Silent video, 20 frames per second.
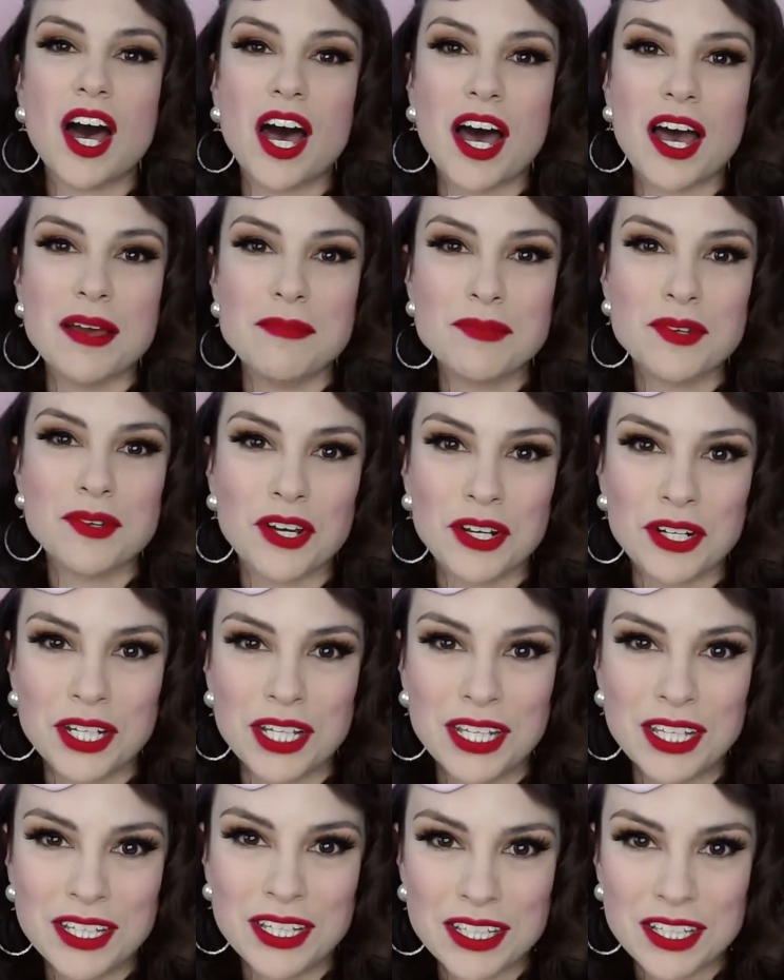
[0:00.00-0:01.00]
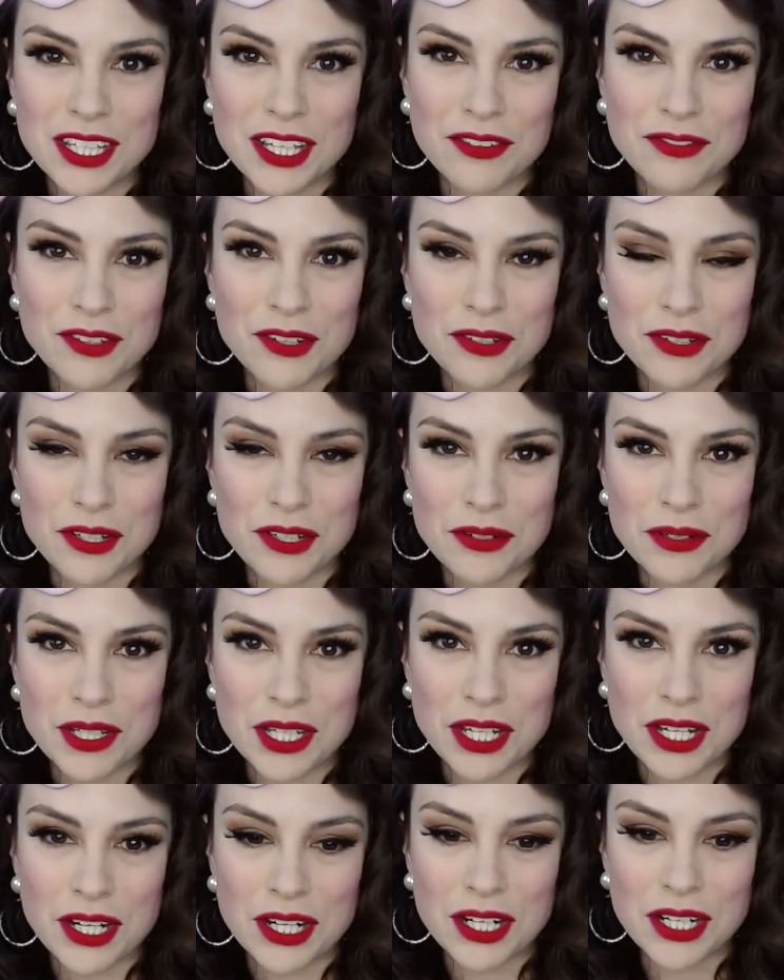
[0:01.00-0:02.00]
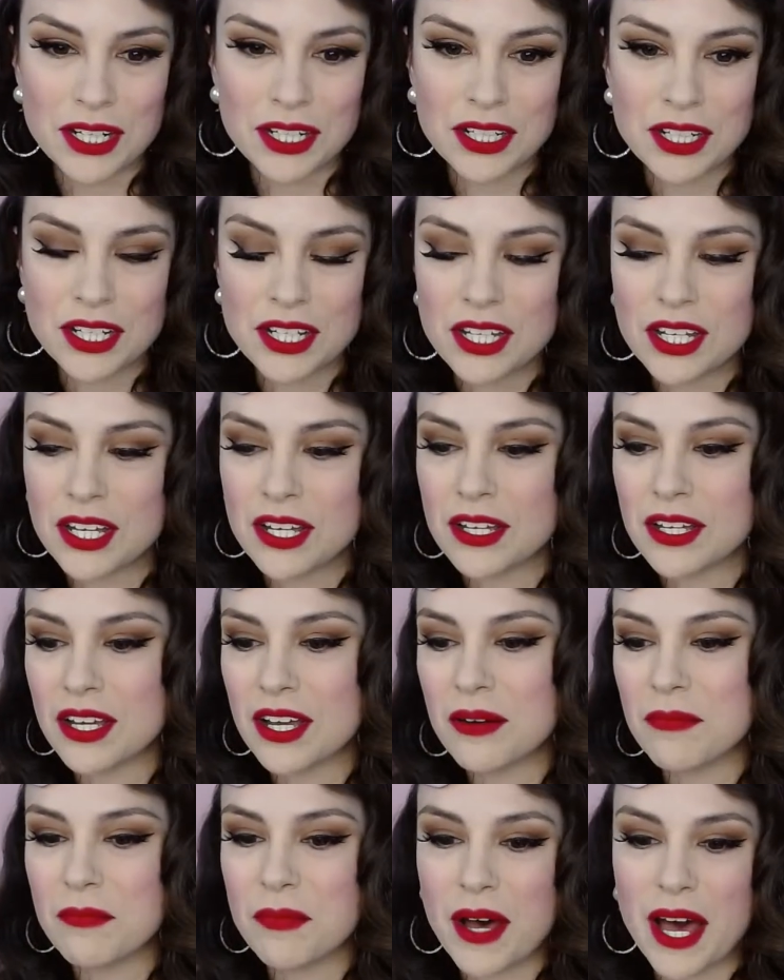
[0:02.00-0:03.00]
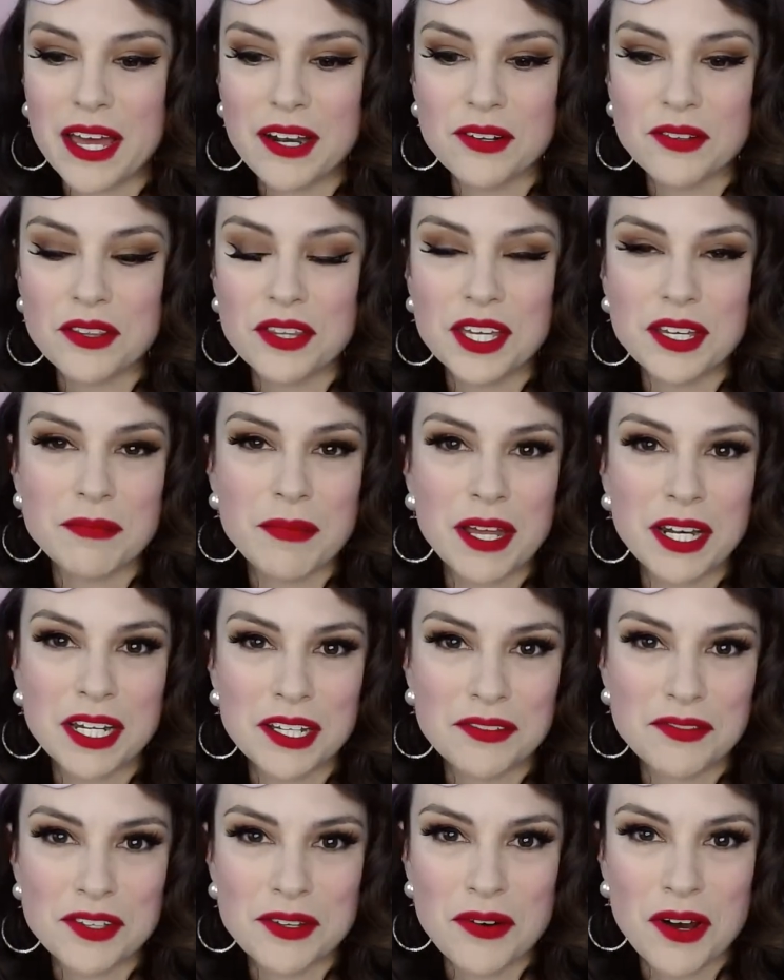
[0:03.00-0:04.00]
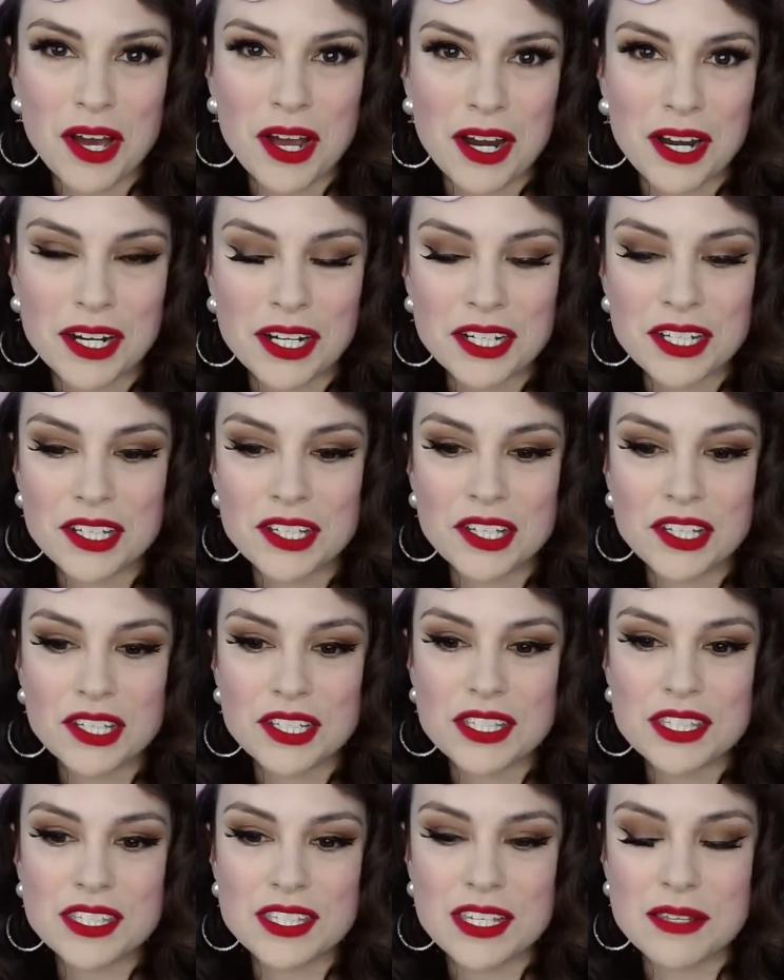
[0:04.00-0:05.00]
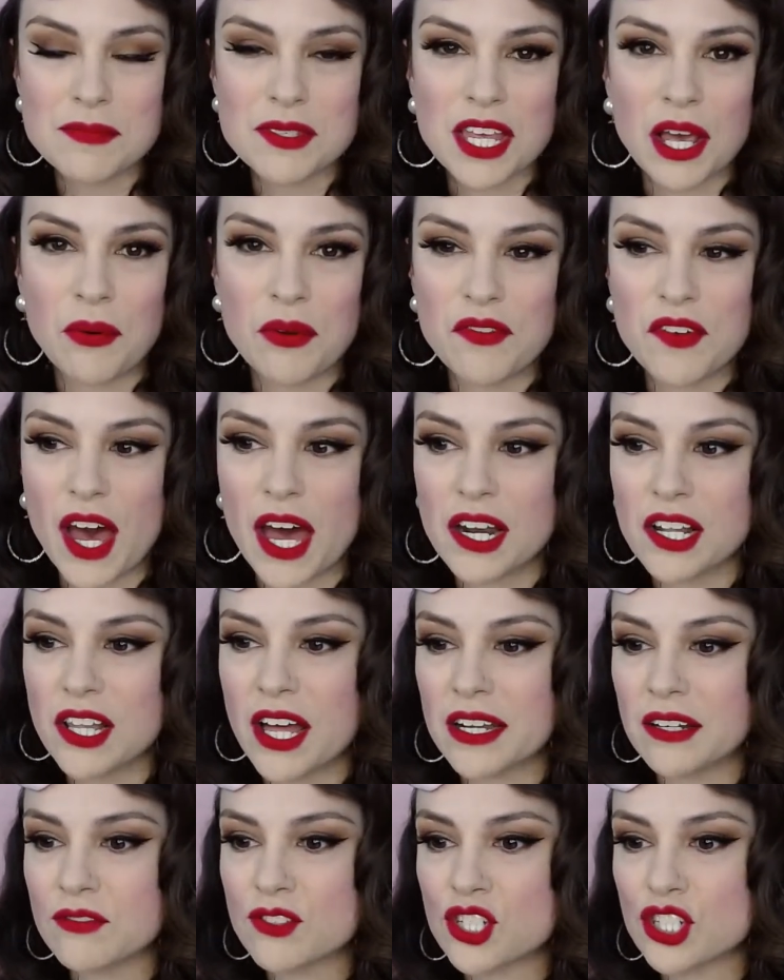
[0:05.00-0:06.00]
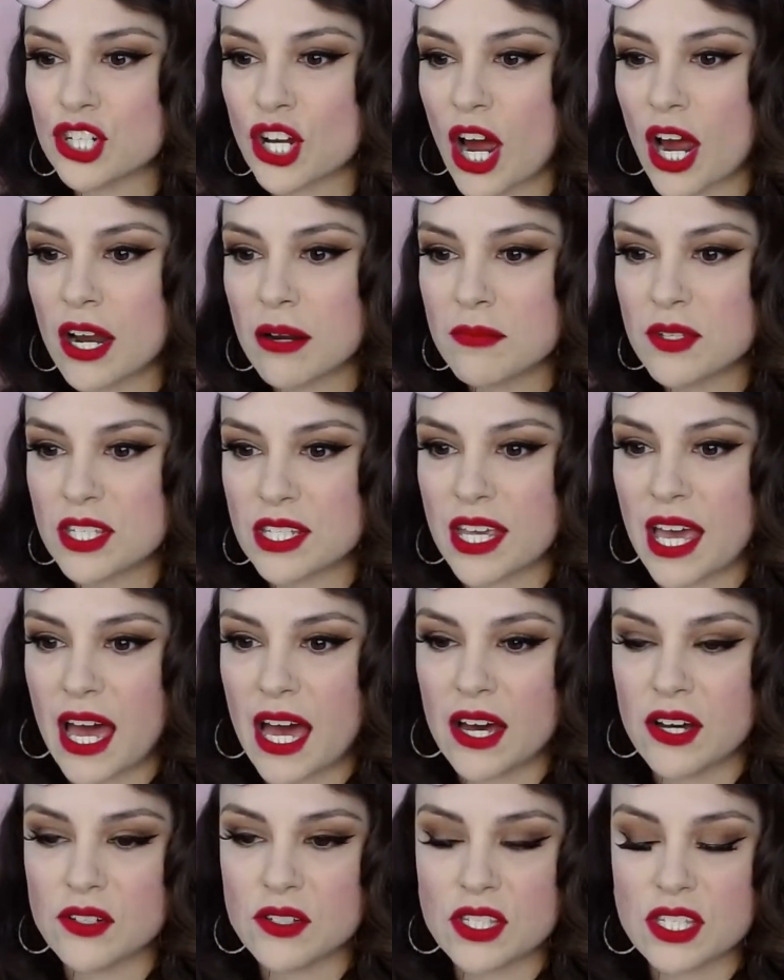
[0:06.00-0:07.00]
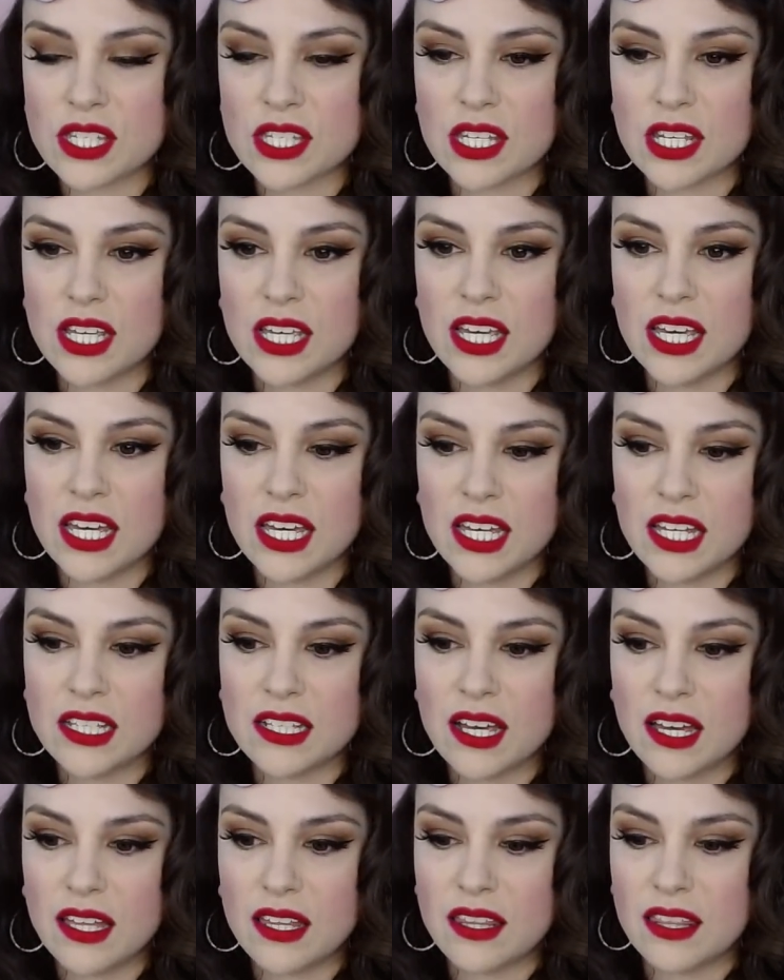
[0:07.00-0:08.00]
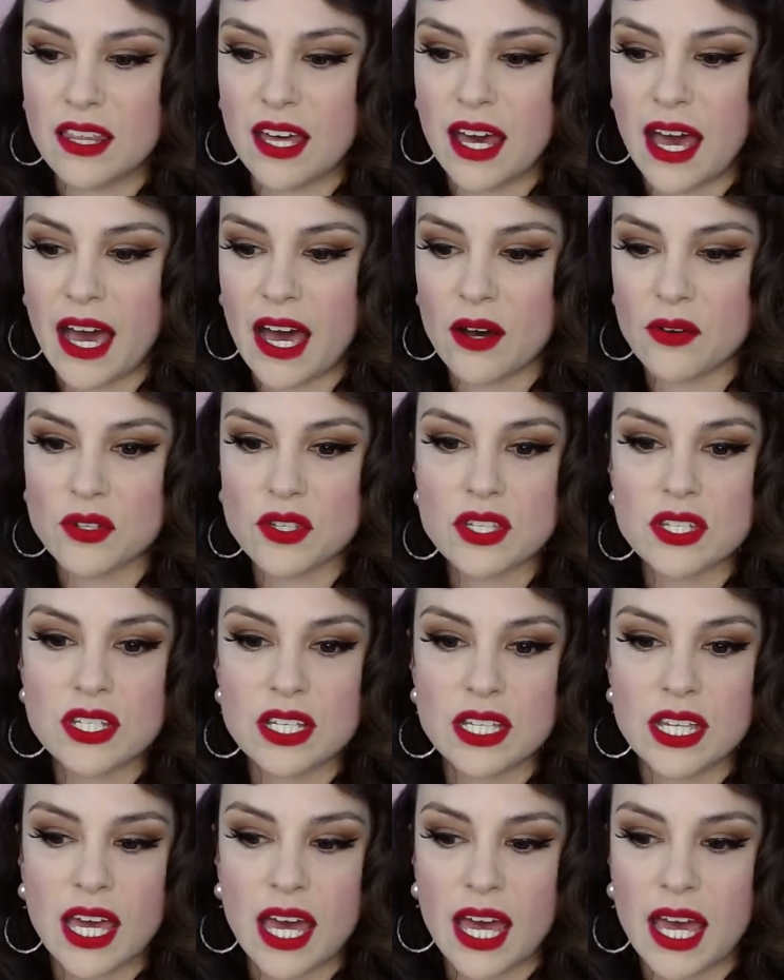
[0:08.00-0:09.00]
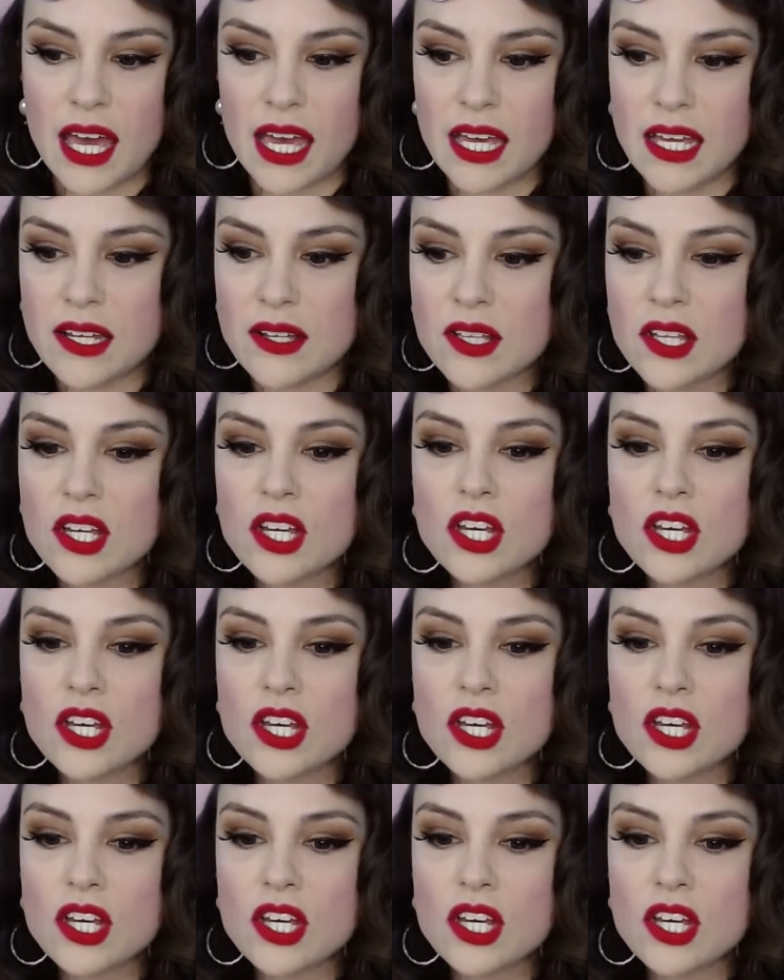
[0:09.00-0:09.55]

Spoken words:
I'm Gertie, if you're new here, but I don't think many of you are. Seems like we've got a lot of charm scouts in the house today.